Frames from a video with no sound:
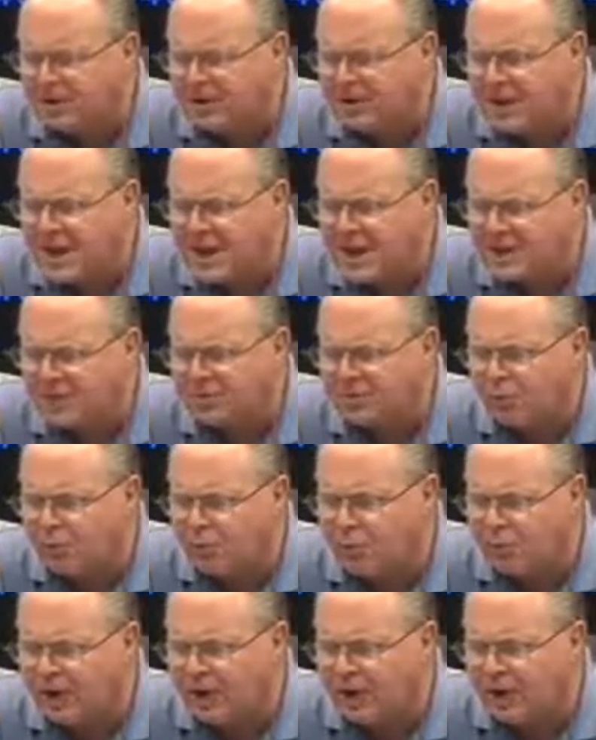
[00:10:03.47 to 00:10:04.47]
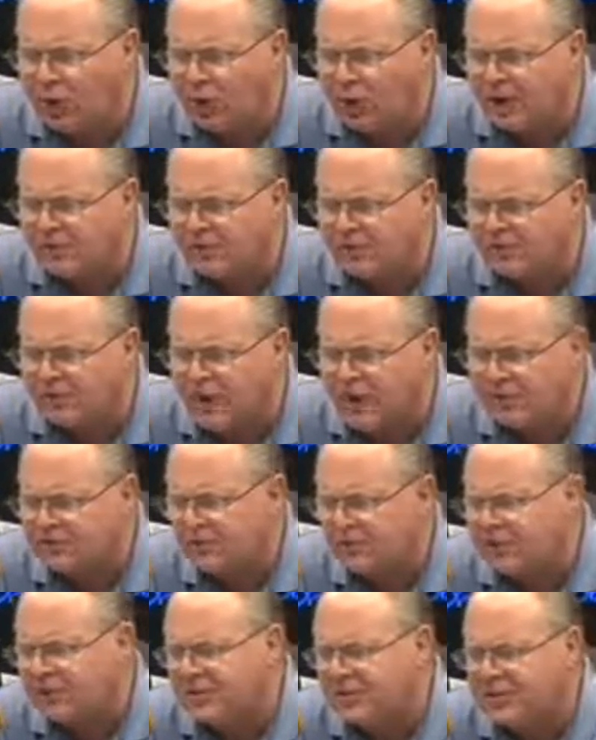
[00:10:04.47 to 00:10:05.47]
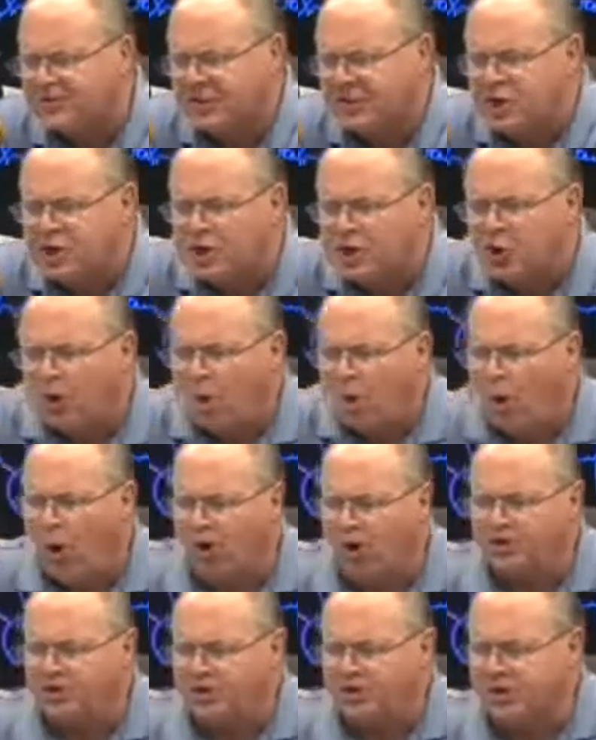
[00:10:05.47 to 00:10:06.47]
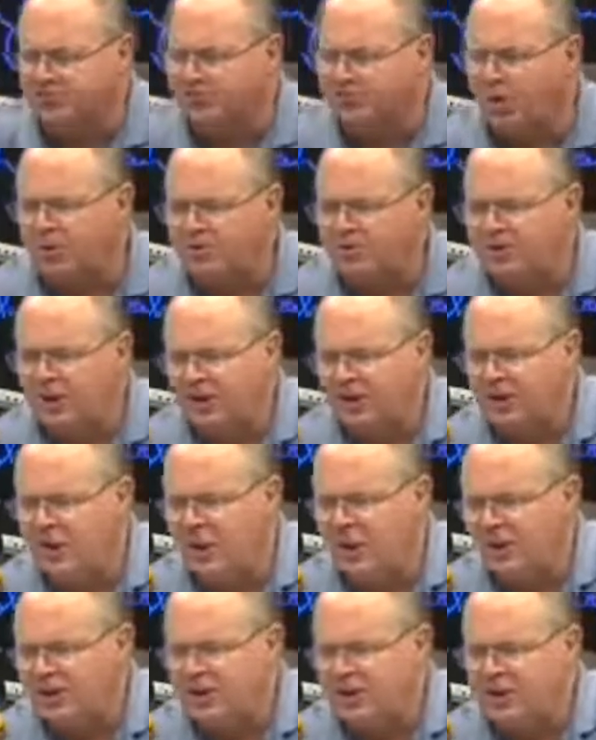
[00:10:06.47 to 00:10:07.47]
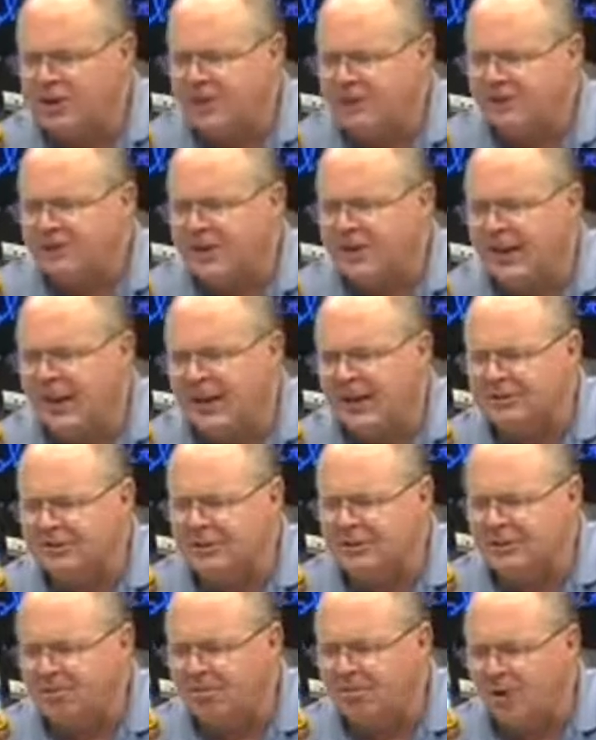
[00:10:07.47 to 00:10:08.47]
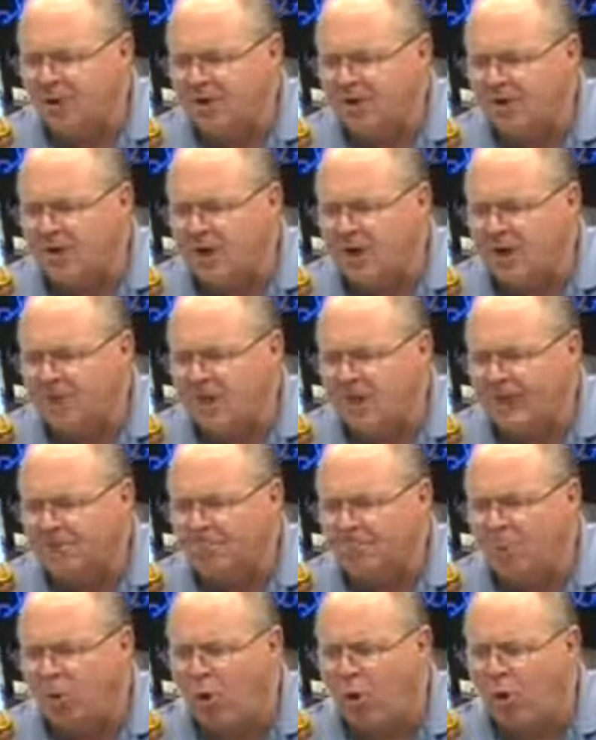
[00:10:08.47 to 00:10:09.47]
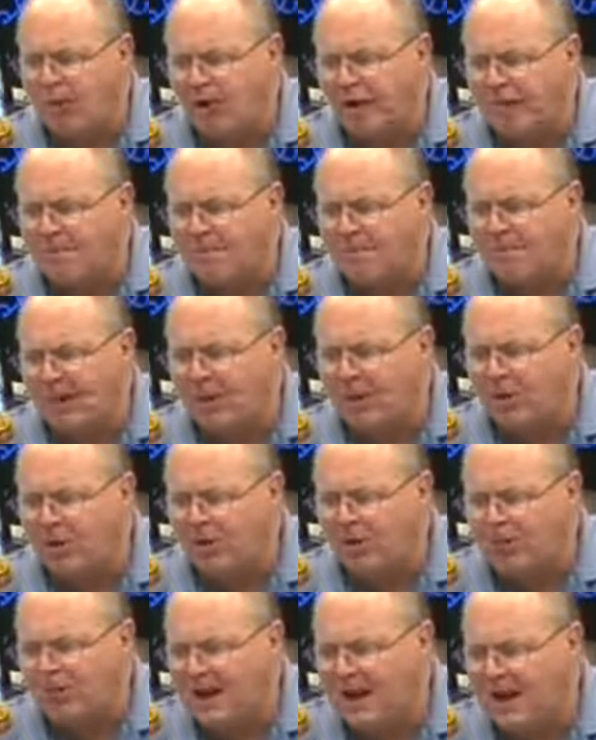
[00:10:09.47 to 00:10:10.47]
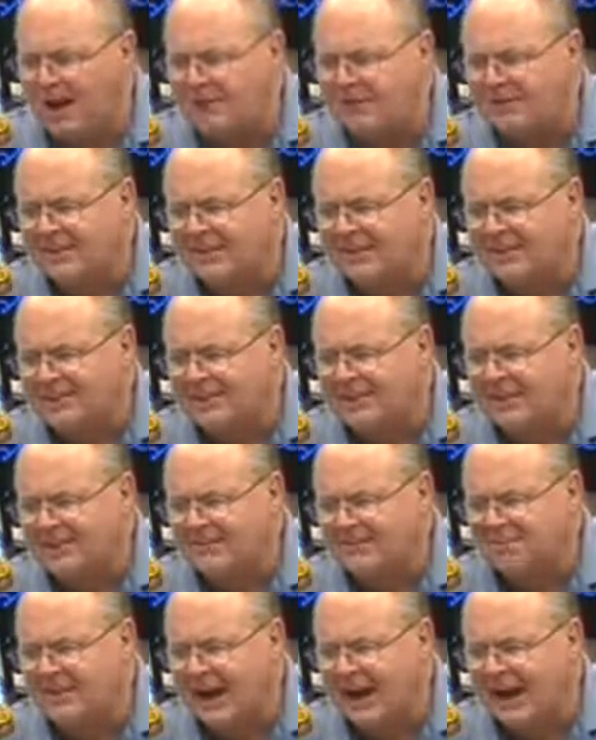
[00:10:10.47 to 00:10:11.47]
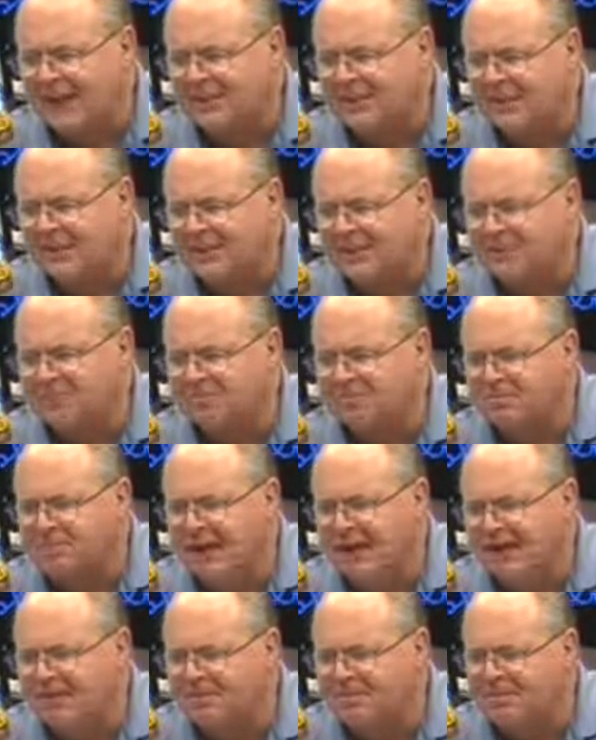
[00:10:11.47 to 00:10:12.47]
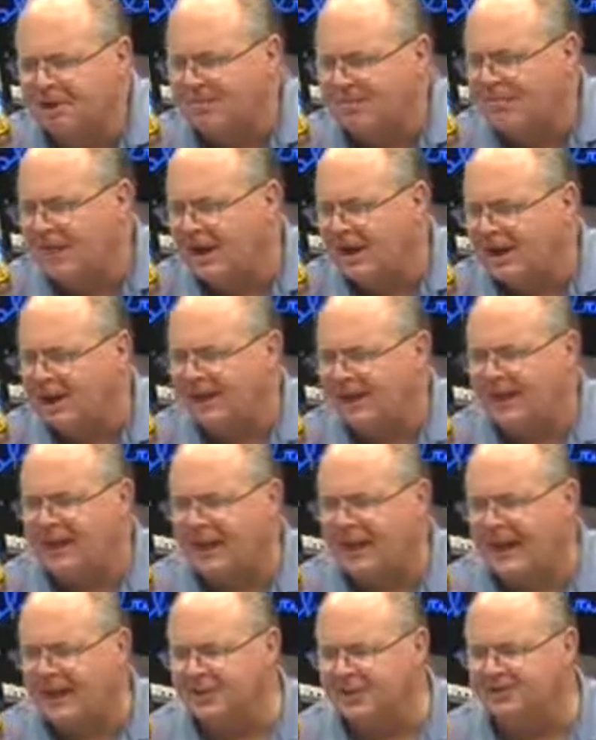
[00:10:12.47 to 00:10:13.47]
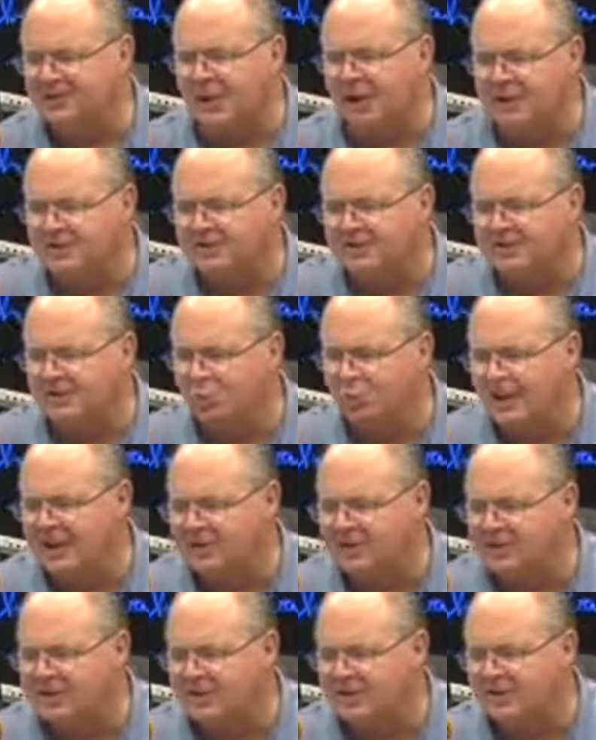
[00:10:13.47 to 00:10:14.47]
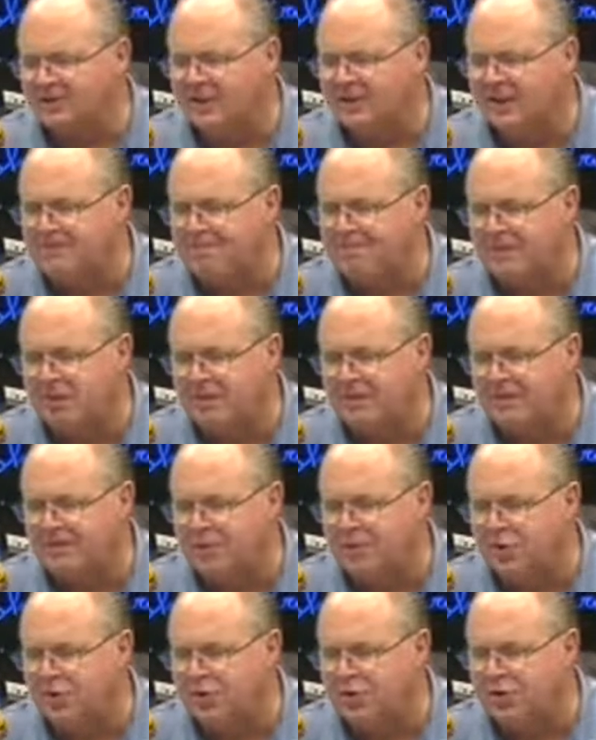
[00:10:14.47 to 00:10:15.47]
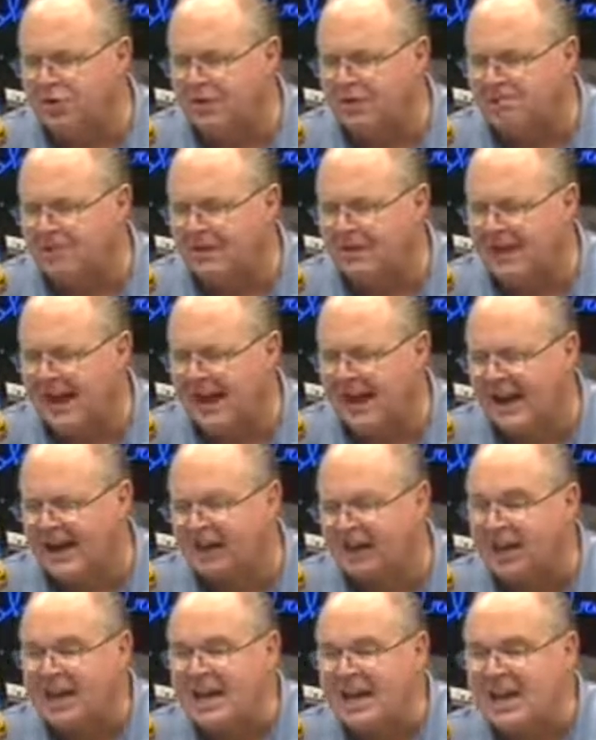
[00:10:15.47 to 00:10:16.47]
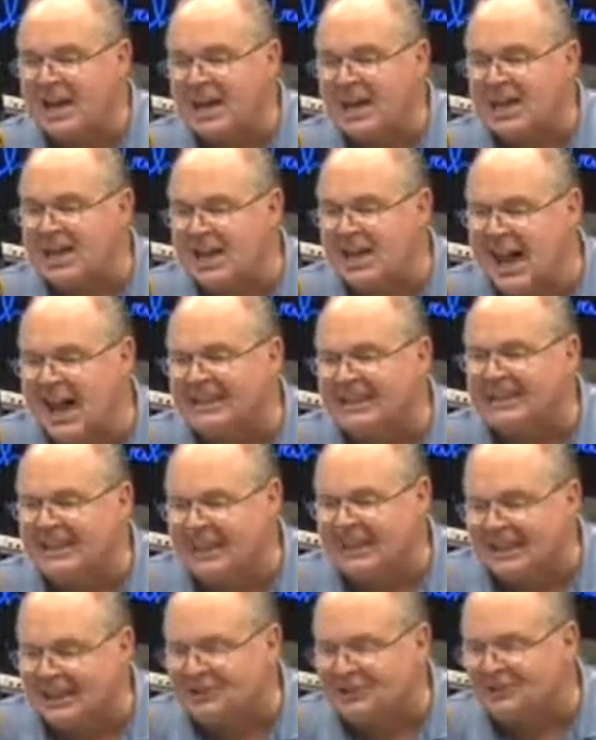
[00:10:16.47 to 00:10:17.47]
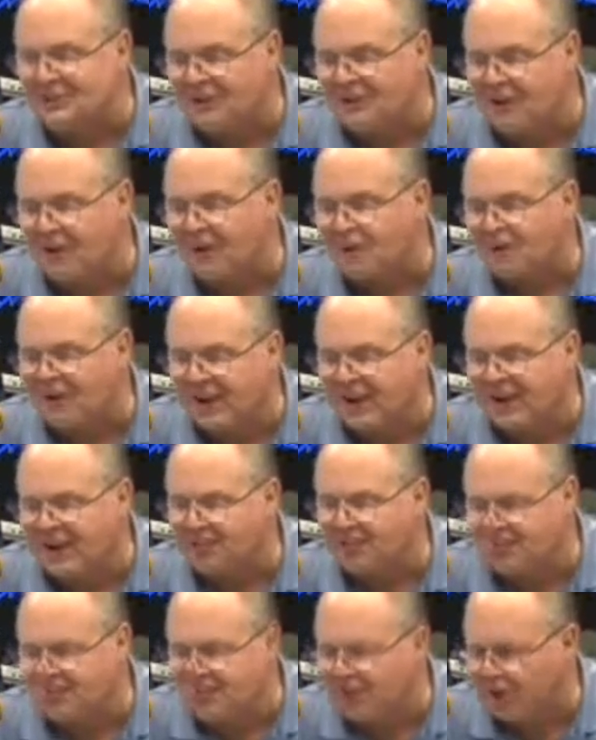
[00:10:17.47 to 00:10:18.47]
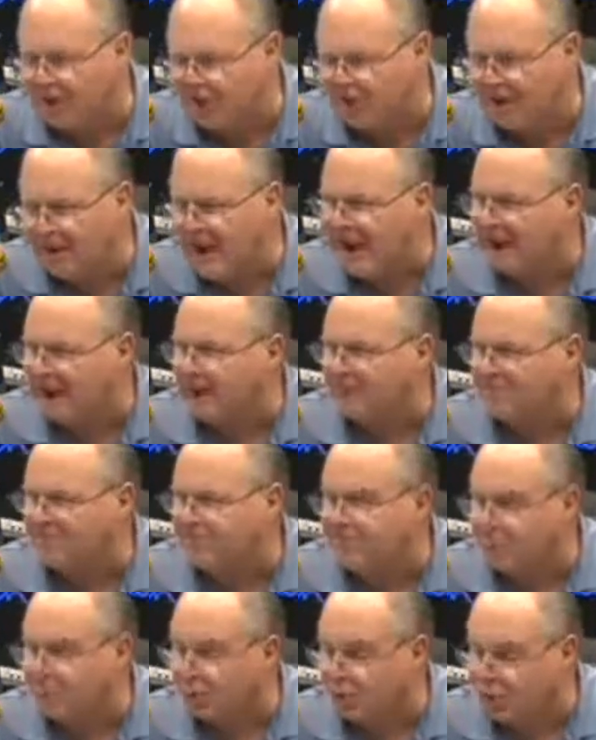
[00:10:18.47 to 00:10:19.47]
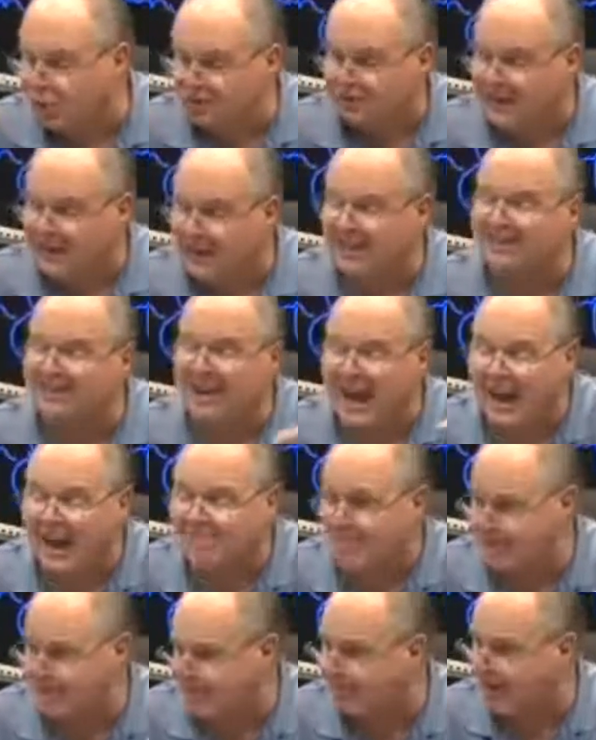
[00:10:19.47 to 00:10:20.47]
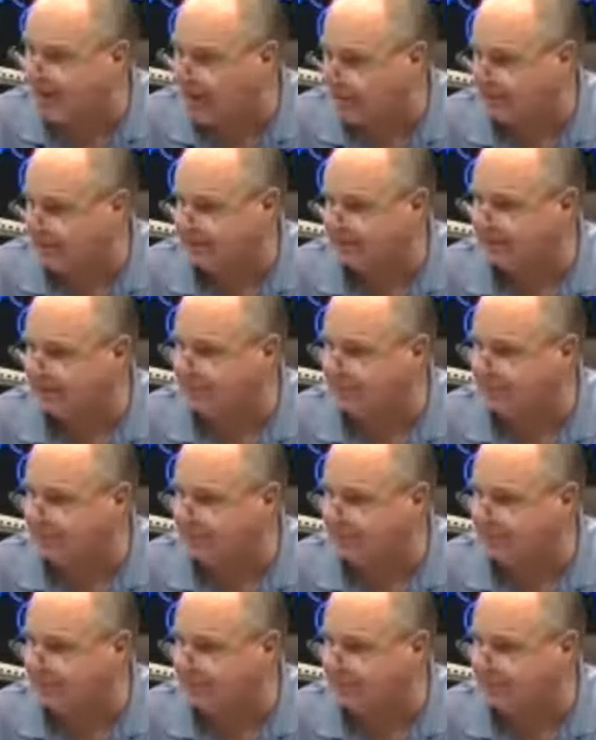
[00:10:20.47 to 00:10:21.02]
candidates were already calling the shots. Look at this Washington Post headline. Forget Tea Party rhetoric. Pork barrel politics is back. That's from Dana Milbank. And it starts this way. Dear Tea Party voter, you've been had. That is from Dana Milbank. Of course, he's happy about it.